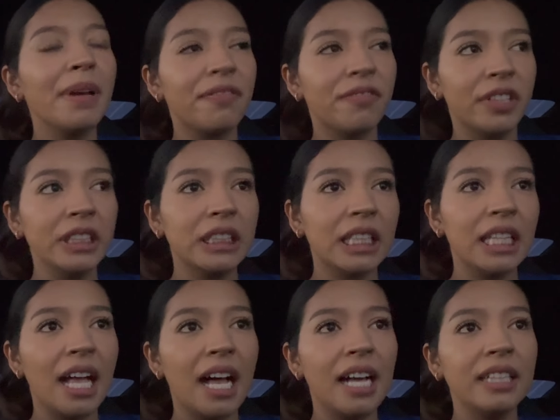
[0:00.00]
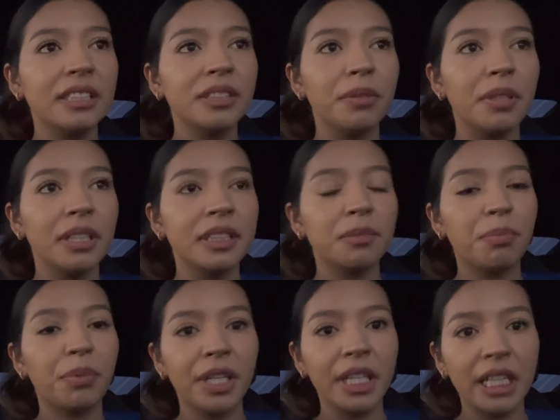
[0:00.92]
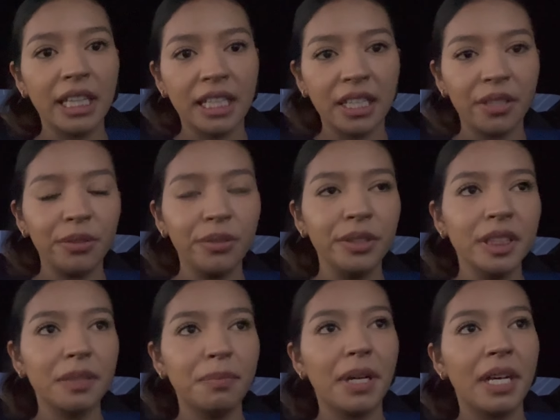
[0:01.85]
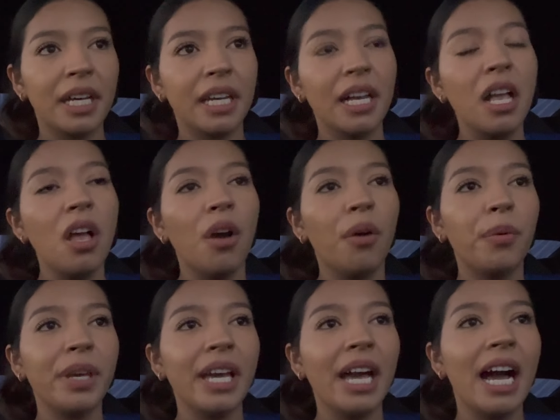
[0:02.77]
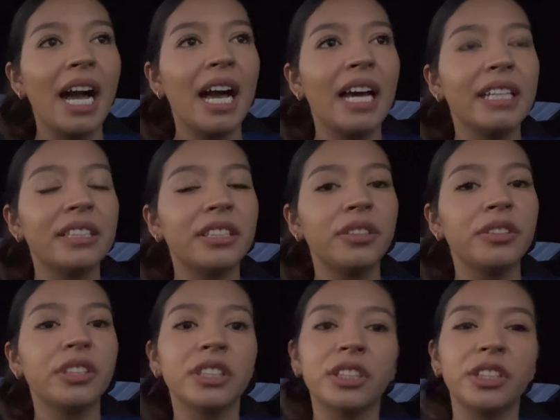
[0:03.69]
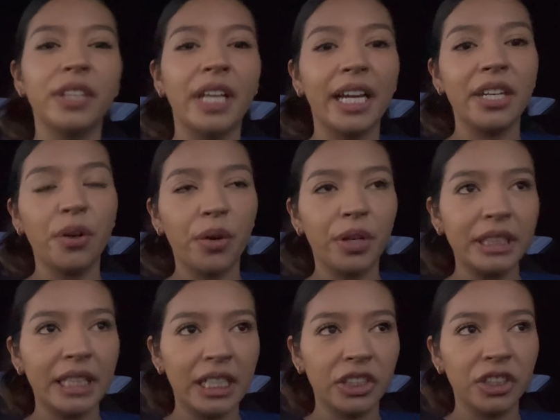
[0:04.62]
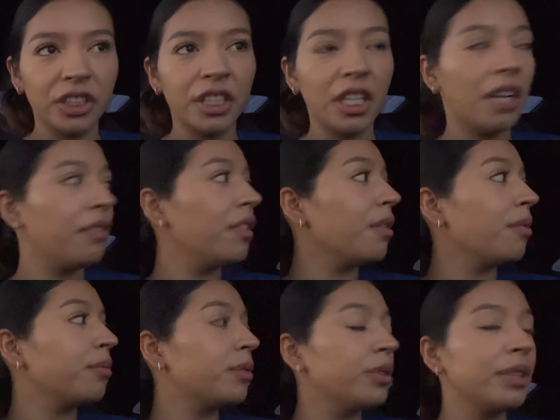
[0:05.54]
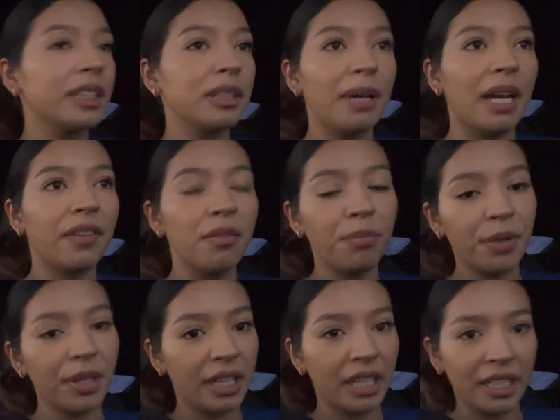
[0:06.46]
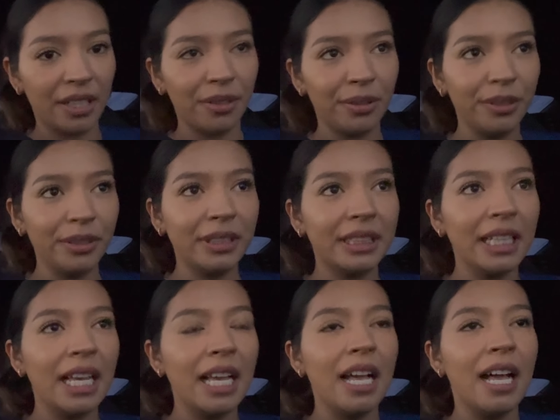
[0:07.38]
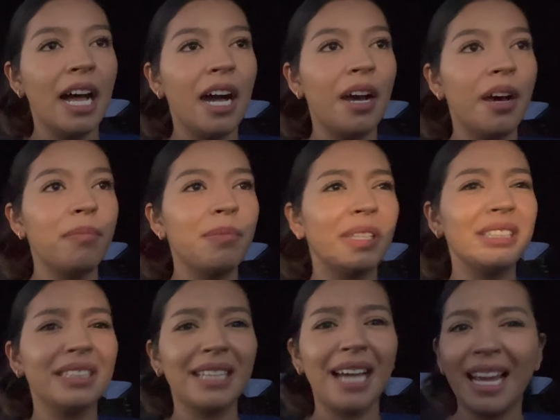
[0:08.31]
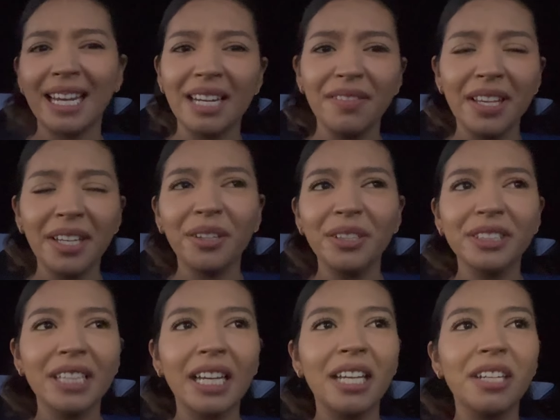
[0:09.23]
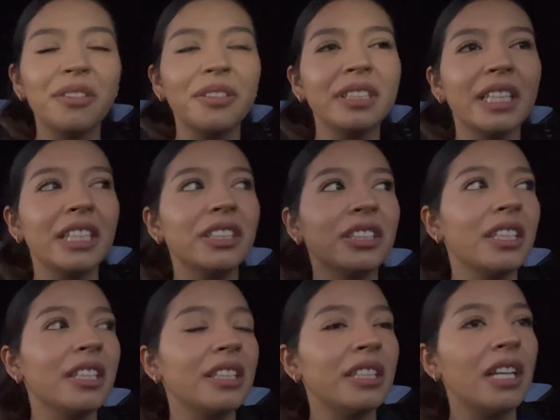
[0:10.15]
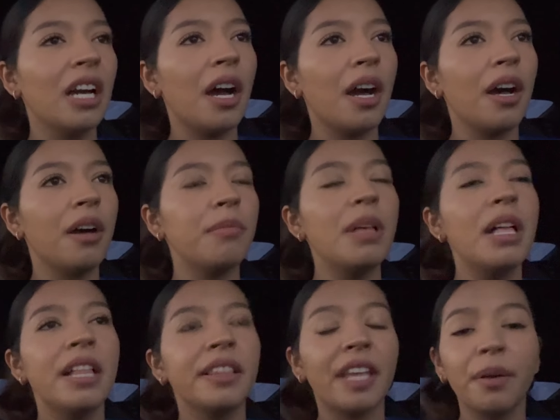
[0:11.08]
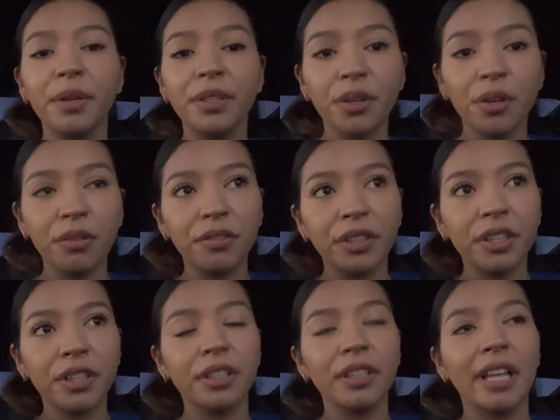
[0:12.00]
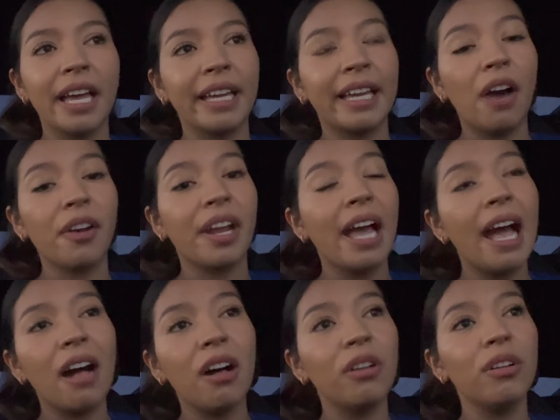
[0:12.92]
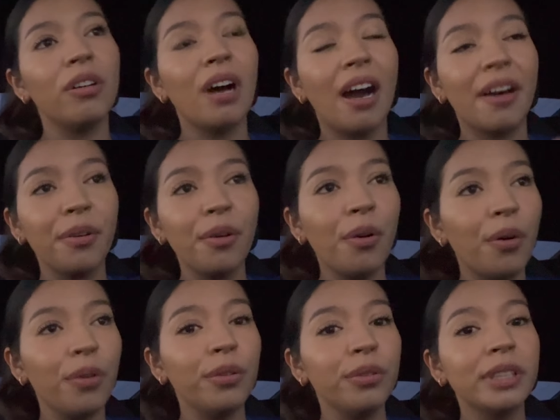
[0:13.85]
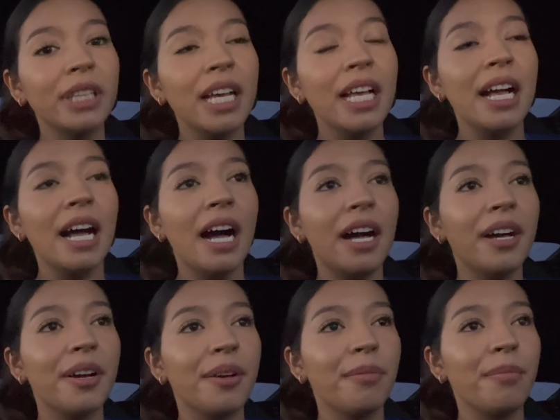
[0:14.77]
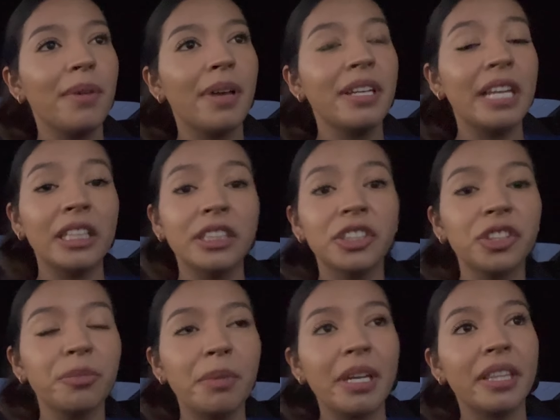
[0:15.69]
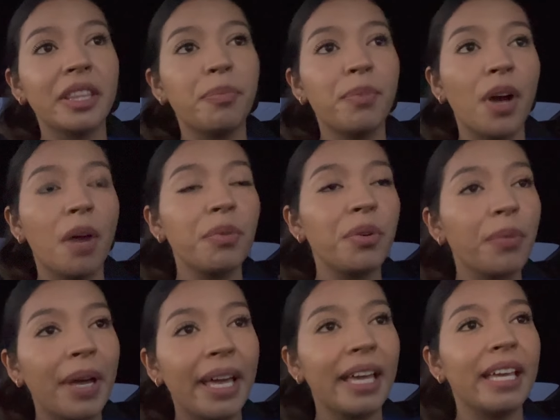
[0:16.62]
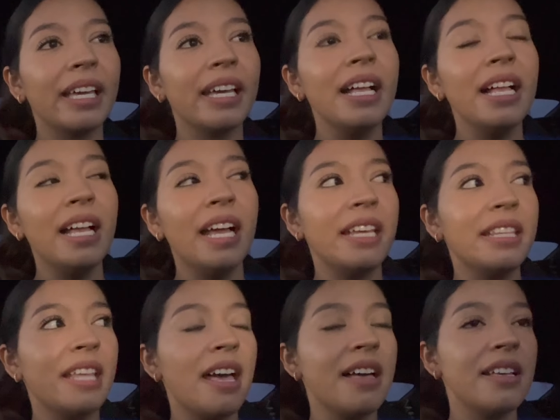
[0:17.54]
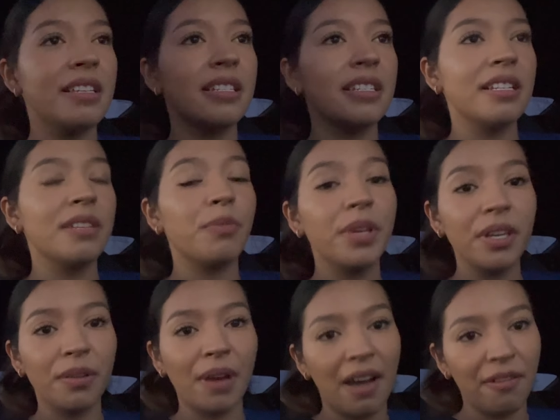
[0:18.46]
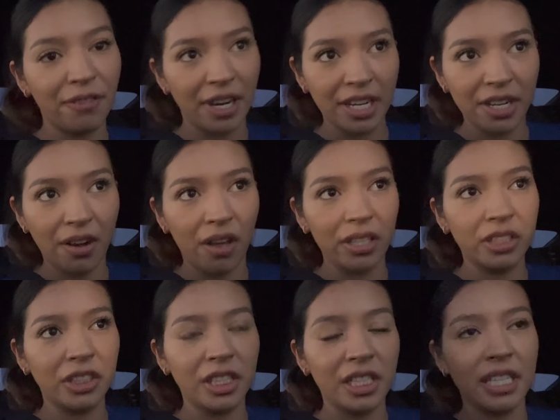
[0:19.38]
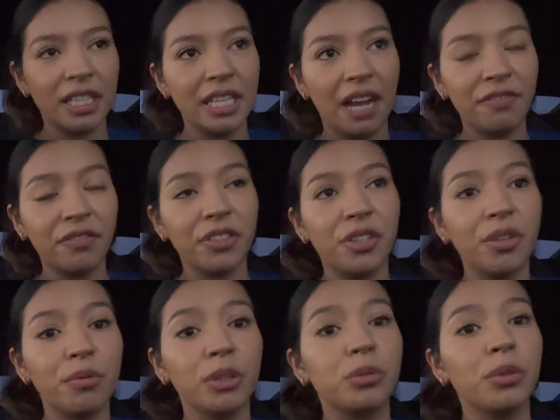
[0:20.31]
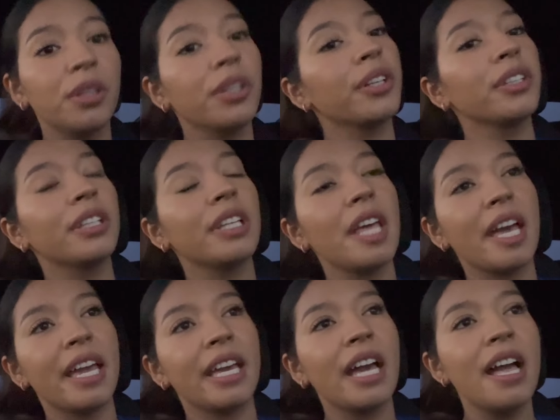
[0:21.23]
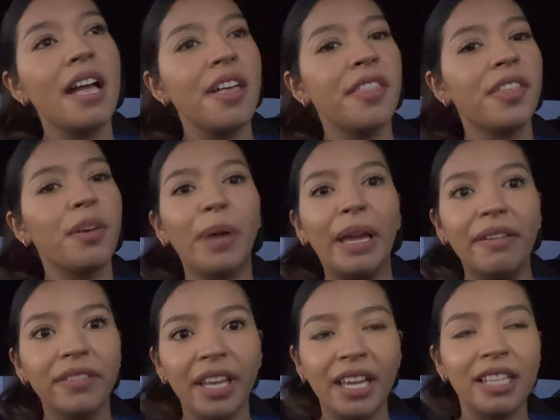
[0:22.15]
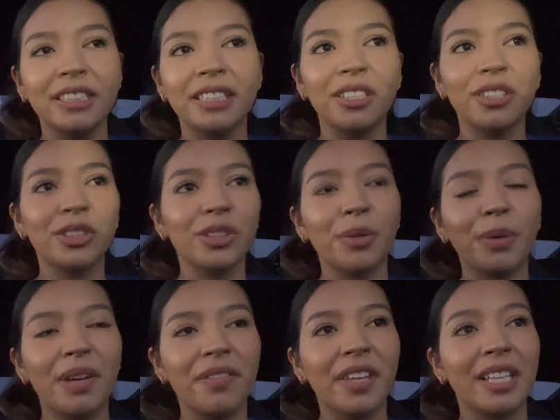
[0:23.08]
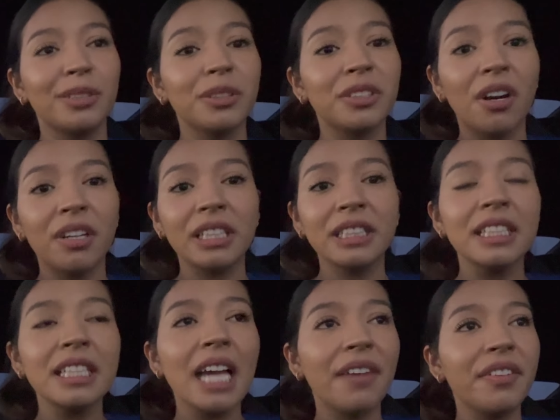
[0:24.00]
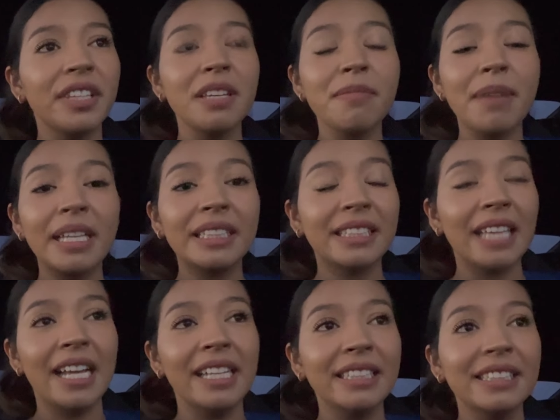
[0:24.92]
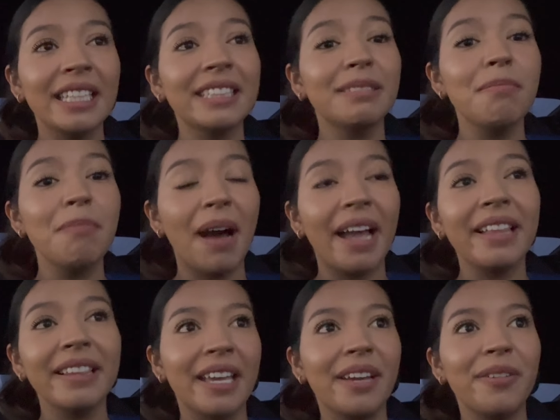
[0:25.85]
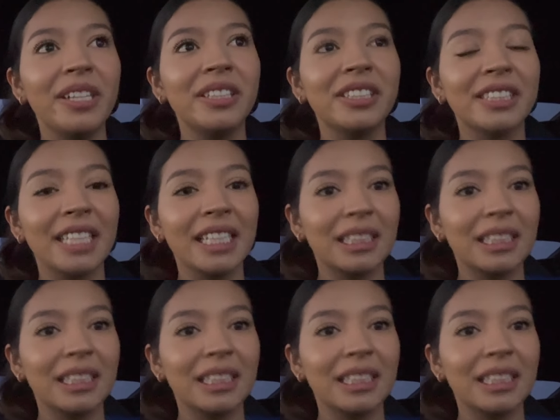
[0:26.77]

first class was preclinicals, but we had to just do like an orientation of what to expect from preclinicals. Um, this is kind of like our second orientation. Um, they went over like how to help, how to hold um, an instrument the proper way, and then we have radiology in the afternoon, which we learn like the wavelengths and the short wavelengths. Which honestly, everything makes sense. It's my language. It's like